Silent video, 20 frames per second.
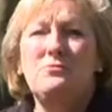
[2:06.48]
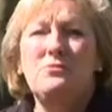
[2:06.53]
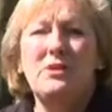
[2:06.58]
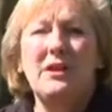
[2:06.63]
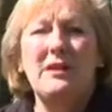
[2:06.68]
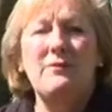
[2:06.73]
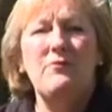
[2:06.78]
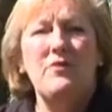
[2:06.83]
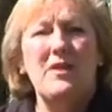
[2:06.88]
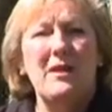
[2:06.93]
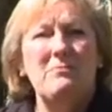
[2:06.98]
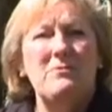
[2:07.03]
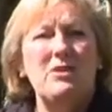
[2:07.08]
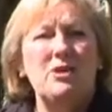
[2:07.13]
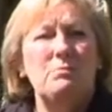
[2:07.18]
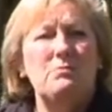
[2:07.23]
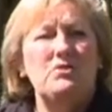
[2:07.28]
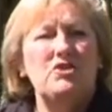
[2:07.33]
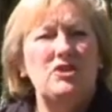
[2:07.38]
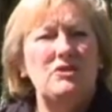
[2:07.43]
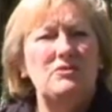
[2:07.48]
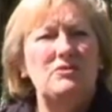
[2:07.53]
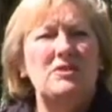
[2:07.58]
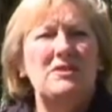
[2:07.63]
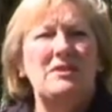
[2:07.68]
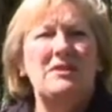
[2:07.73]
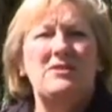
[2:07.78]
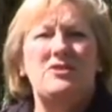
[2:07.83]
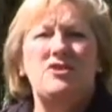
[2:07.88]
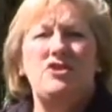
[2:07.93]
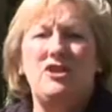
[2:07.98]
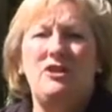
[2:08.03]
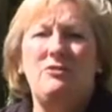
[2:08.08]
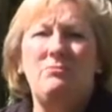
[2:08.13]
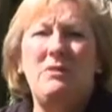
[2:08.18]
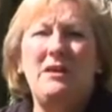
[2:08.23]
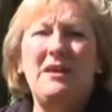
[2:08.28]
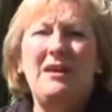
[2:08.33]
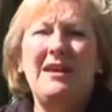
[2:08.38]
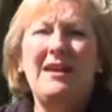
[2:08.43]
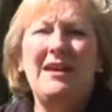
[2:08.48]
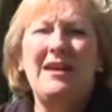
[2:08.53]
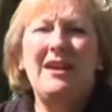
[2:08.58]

will give them the opportunity to show me